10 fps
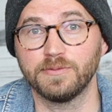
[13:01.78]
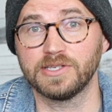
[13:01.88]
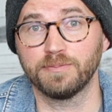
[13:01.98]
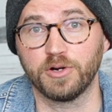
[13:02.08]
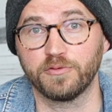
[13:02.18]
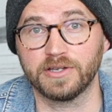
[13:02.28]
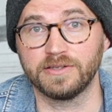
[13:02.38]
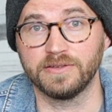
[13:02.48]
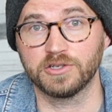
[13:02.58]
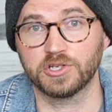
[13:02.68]
that it was in perfect
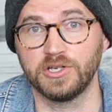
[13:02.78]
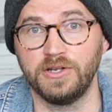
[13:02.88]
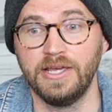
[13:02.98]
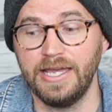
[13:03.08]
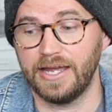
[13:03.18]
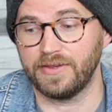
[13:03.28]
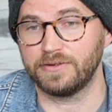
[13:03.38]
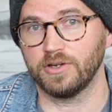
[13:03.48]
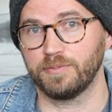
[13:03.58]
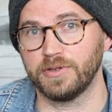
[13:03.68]
condition and they
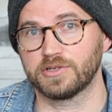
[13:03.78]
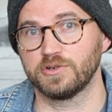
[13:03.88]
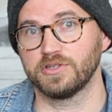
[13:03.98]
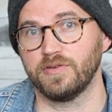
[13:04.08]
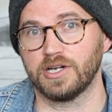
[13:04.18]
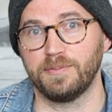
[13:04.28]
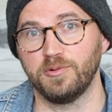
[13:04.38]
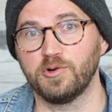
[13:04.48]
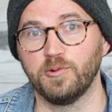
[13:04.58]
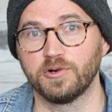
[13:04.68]
took pictures of a couple
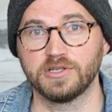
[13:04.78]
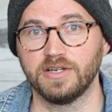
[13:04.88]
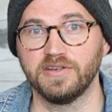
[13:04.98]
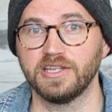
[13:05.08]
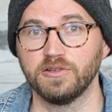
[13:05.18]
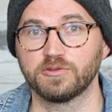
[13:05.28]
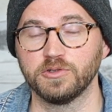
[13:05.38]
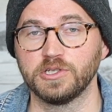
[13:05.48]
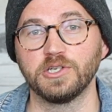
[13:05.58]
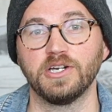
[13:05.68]
corners of it that looked
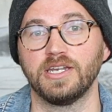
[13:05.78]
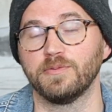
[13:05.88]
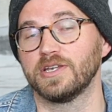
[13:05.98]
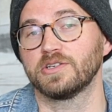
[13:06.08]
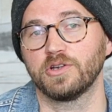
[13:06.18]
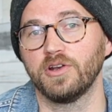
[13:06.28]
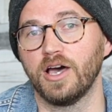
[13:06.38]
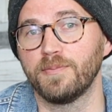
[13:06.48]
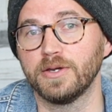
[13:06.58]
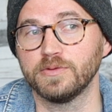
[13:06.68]
really good and when it showed
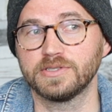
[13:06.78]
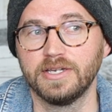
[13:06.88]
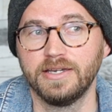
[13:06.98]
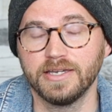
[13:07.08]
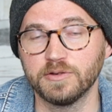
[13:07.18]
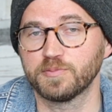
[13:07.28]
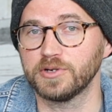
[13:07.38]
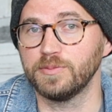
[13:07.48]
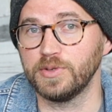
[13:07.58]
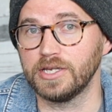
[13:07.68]
up it was it was
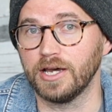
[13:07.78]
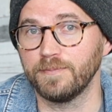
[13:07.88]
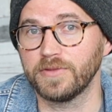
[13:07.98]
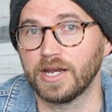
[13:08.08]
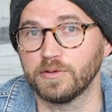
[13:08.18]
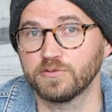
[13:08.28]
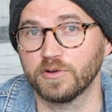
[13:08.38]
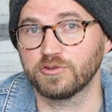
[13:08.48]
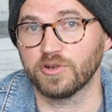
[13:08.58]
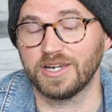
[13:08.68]
pretty beat up and I was
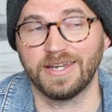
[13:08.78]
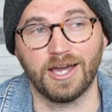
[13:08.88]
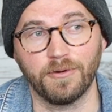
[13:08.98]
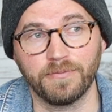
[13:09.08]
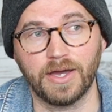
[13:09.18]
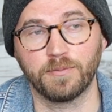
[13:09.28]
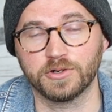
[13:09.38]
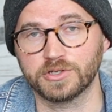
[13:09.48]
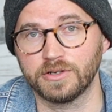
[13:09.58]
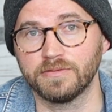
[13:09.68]
frustrated. Now, that
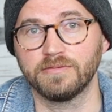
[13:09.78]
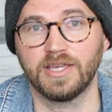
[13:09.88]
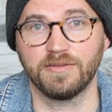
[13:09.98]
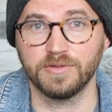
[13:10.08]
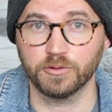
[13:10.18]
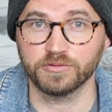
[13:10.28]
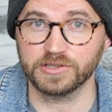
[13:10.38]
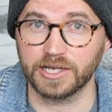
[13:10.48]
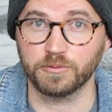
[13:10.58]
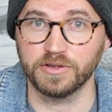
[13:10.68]
person gave me a
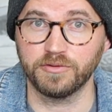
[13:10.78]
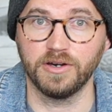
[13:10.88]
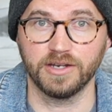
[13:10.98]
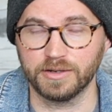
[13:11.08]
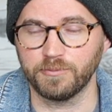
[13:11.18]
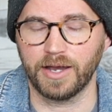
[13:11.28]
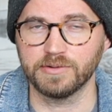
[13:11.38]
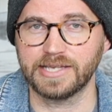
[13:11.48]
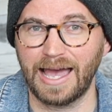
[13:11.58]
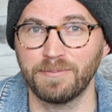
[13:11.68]
slight refund and I
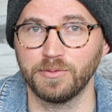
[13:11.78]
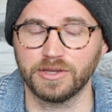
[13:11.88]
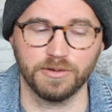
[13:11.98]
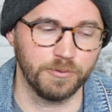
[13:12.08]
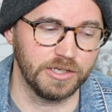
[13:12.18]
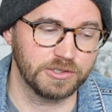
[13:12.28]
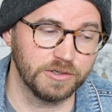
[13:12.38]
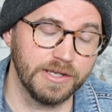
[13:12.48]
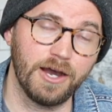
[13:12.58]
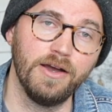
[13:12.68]
was happy with it when it
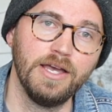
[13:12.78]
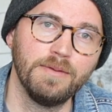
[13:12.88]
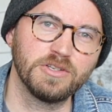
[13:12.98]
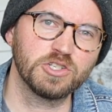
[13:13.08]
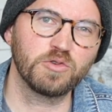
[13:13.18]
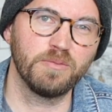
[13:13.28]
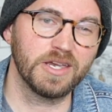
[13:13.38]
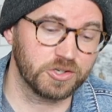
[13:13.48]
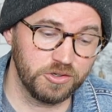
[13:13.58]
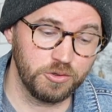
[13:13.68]
turned out. But you just want to
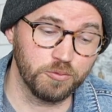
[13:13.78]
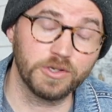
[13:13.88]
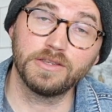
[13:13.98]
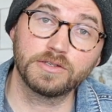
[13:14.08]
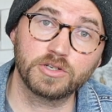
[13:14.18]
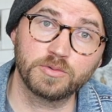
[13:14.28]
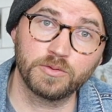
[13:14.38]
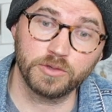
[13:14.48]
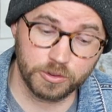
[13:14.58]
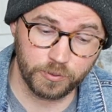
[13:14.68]
make sure you read the
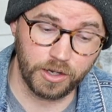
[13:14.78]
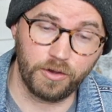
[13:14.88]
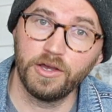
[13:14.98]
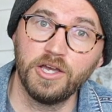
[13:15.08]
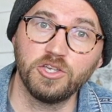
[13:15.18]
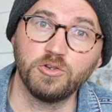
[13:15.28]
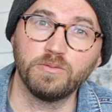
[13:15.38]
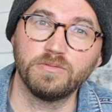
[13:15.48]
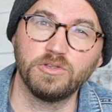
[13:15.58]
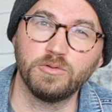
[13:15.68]
description really well,
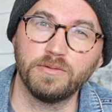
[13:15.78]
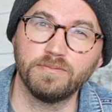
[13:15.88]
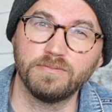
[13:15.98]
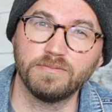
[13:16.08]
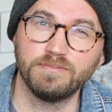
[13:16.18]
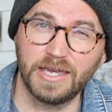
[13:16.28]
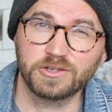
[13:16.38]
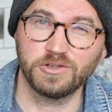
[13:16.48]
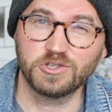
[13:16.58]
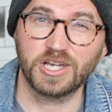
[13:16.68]
you you make
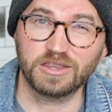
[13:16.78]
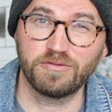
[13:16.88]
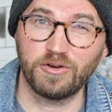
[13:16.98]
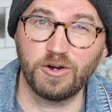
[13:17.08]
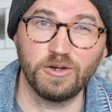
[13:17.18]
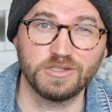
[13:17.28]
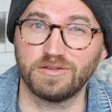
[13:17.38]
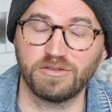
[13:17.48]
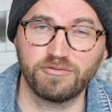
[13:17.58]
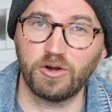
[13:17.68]
sure you check the photos. And
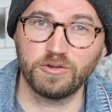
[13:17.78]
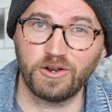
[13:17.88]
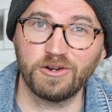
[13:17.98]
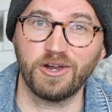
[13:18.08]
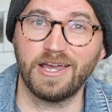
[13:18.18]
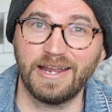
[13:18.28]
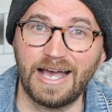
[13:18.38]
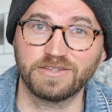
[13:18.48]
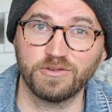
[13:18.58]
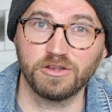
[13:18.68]
if the photos aren't great,
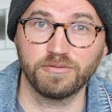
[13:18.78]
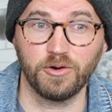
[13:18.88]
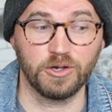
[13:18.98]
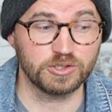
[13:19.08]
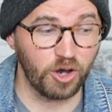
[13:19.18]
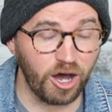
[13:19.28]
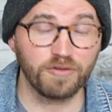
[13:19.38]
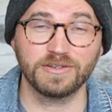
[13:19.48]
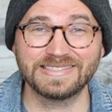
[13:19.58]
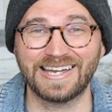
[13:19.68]
ask for other photos.
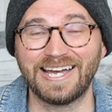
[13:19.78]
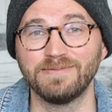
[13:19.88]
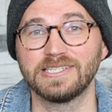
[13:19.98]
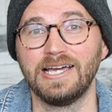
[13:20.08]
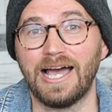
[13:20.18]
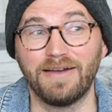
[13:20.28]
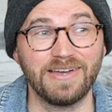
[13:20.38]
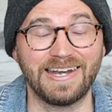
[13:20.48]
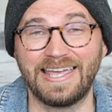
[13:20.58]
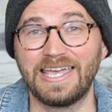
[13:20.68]
Oftentimes, I've
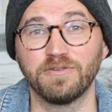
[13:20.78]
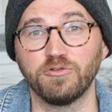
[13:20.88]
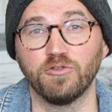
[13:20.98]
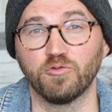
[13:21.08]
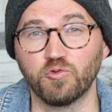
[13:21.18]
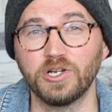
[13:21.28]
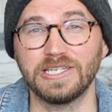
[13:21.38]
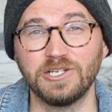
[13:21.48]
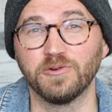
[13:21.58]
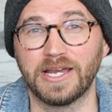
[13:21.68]
gotten a handful of
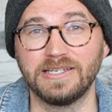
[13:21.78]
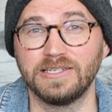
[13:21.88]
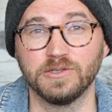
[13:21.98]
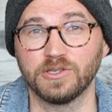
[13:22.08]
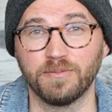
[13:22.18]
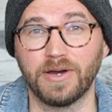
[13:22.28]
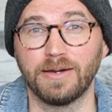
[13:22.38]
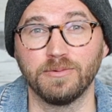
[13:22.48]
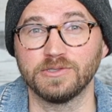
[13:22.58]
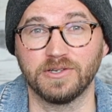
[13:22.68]
really great deals on
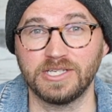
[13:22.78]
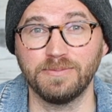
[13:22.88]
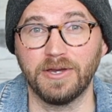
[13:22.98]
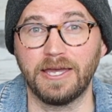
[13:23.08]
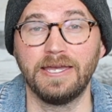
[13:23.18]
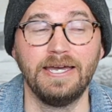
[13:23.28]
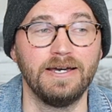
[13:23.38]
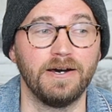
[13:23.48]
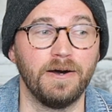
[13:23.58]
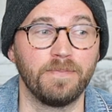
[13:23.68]
Bibles on eBay
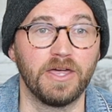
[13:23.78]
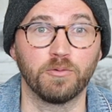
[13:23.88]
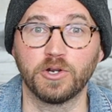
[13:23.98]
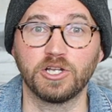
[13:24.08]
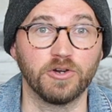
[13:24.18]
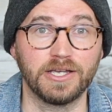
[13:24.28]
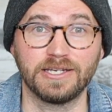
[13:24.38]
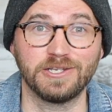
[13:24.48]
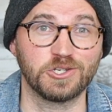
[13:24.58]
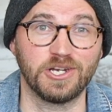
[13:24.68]
um, that were in great
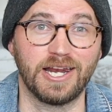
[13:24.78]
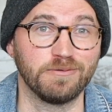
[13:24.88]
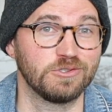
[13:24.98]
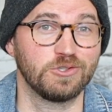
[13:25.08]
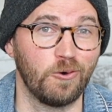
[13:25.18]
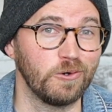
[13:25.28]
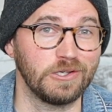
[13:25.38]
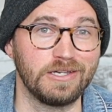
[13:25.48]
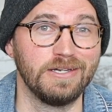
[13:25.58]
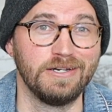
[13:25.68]
condition, and I was
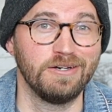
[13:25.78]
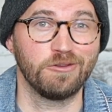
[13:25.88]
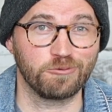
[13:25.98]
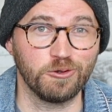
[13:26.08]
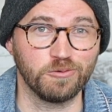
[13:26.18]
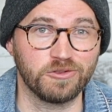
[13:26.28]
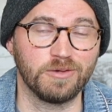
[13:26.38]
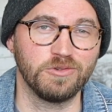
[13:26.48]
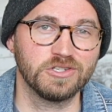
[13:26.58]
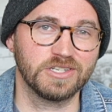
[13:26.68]
totally thrilled with
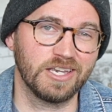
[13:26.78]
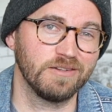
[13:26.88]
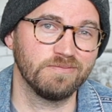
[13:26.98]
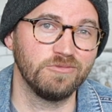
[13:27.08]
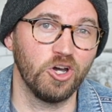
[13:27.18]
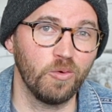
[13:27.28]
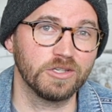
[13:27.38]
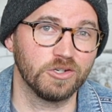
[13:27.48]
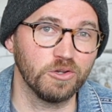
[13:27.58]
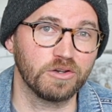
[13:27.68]
them. You just got to know
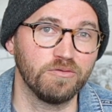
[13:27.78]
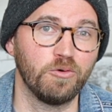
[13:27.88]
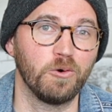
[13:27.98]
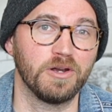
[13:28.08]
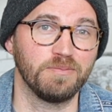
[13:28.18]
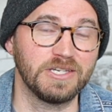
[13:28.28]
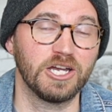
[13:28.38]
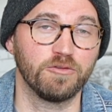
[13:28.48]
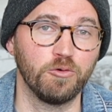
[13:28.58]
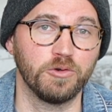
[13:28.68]
what you're looking for and be
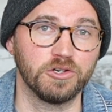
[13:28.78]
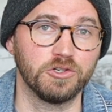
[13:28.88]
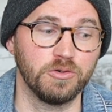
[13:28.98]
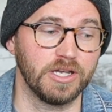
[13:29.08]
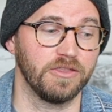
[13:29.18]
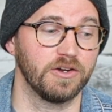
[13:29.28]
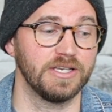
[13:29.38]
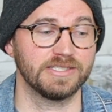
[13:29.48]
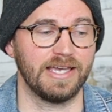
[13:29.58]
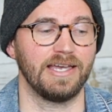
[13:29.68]
careful when you're doing it. There
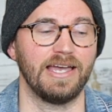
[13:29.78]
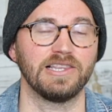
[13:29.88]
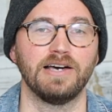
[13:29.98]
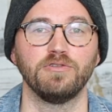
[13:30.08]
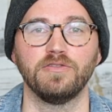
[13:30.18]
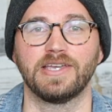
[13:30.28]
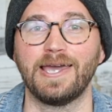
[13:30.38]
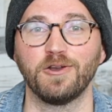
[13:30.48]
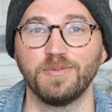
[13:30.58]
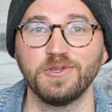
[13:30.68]
is a, a level of
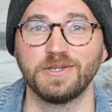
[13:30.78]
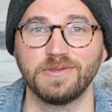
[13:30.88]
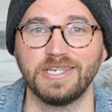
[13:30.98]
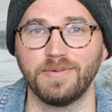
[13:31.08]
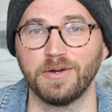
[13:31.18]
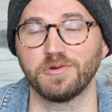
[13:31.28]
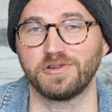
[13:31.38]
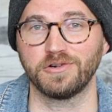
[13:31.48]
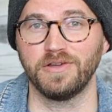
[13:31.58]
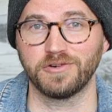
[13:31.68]
accountability with eBay With if
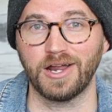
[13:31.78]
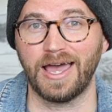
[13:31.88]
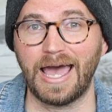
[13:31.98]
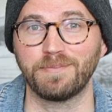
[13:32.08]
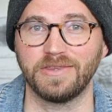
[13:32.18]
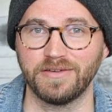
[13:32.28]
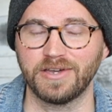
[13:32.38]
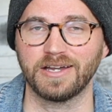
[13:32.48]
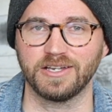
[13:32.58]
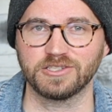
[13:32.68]
you're, if you're, not happy, they've
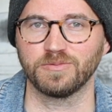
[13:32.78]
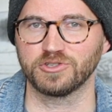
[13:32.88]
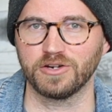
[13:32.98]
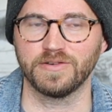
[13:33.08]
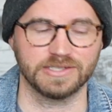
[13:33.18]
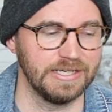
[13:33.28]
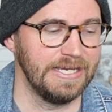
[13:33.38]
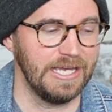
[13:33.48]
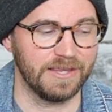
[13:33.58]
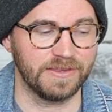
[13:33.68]
got customer service
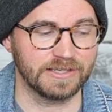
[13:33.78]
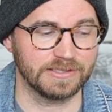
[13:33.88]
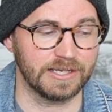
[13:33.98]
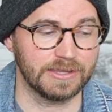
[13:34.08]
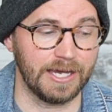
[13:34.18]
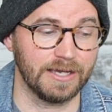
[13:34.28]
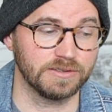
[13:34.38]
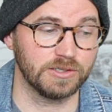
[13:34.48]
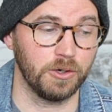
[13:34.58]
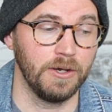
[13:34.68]
and things like that.
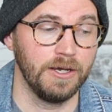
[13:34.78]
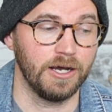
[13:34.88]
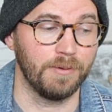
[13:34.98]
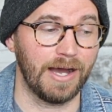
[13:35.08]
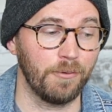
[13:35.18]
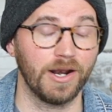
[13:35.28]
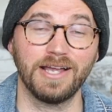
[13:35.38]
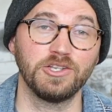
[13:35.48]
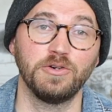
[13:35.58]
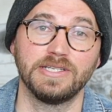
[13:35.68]
So, um, I, what
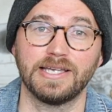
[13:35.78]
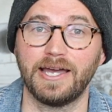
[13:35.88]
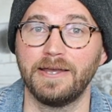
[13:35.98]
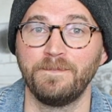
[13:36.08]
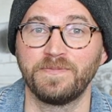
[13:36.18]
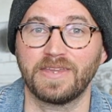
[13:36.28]
I do is I,